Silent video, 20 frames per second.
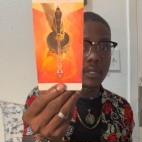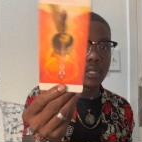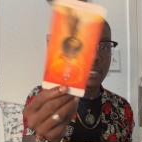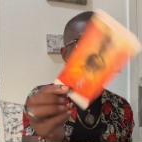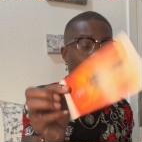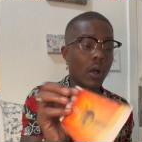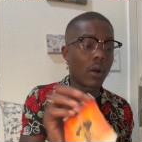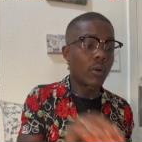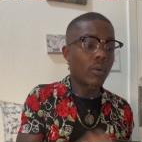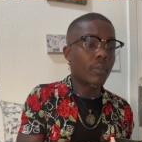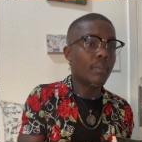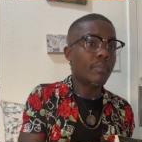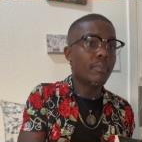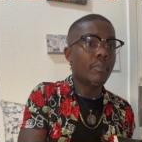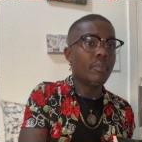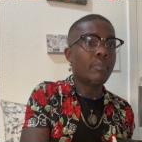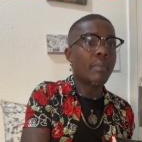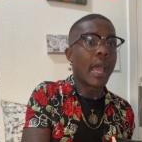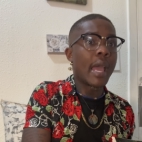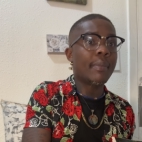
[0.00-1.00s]
So
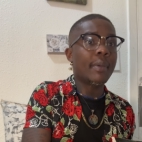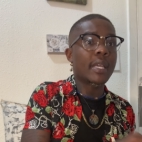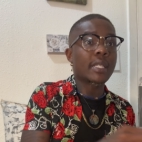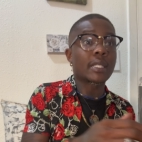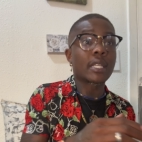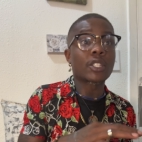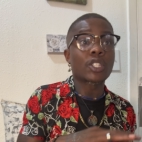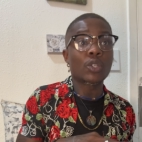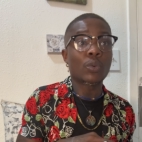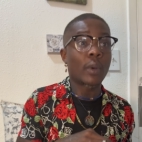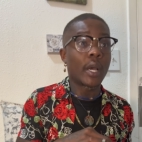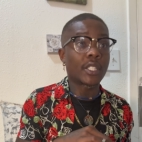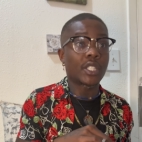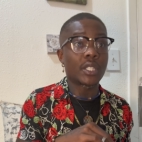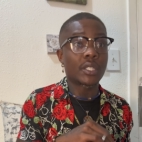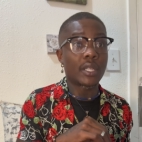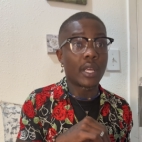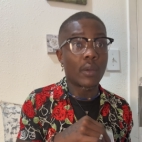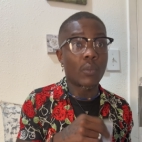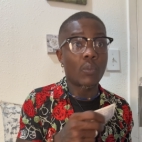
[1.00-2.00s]
maybe a
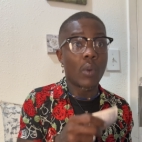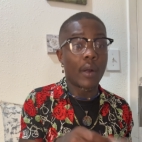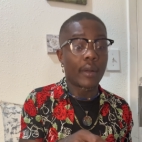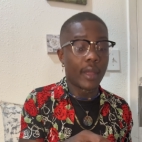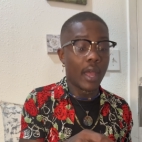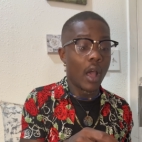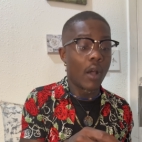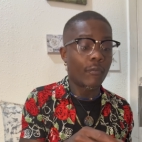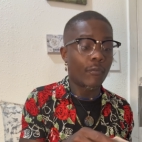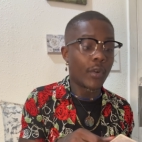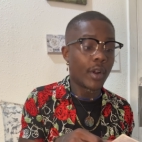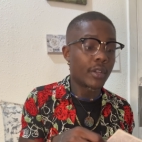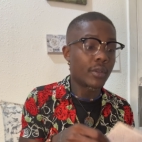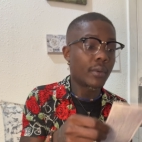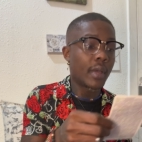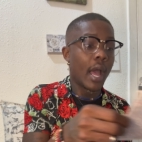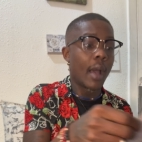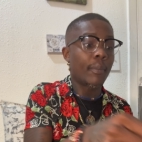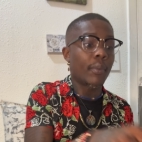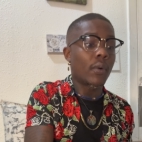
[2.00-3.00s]
situation didn't work out for you,
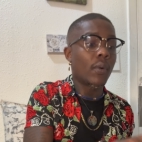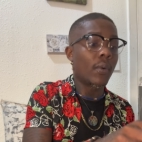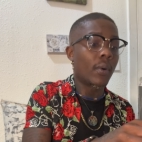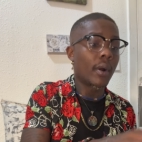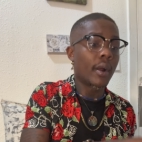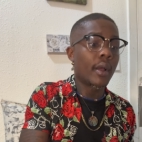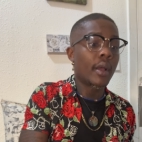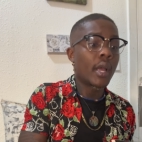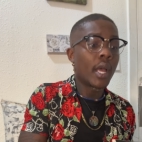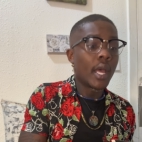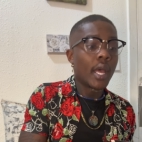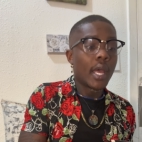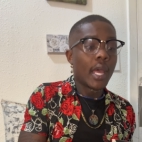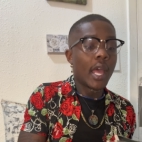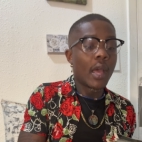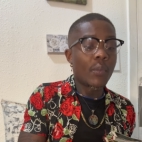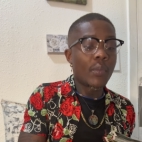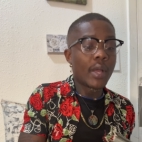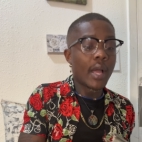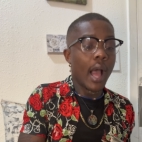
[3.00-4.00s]
Capricorn.
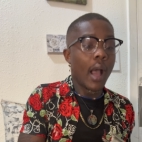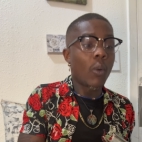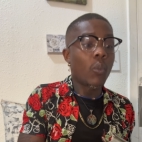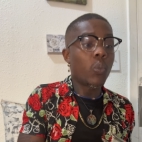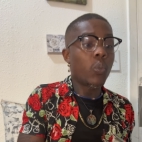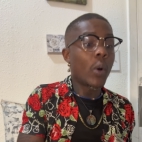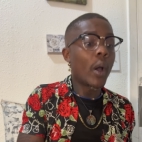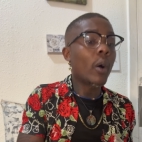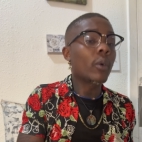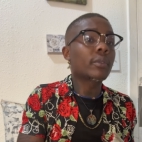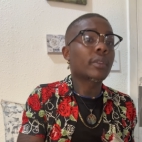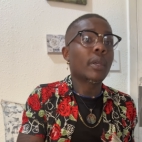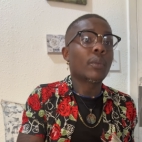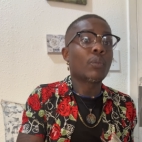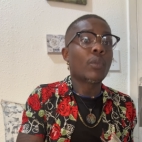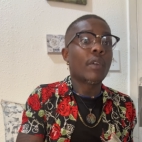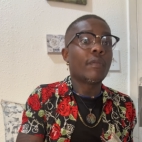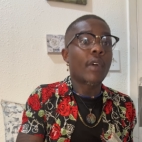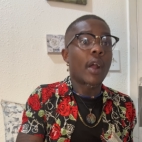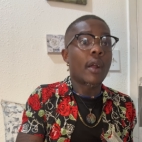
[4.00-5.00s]
And we got wealth in
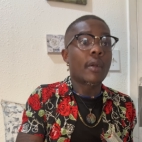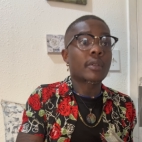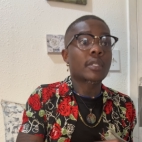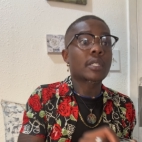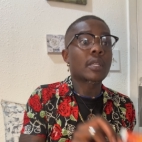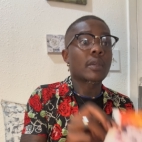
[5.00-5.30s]
reverse.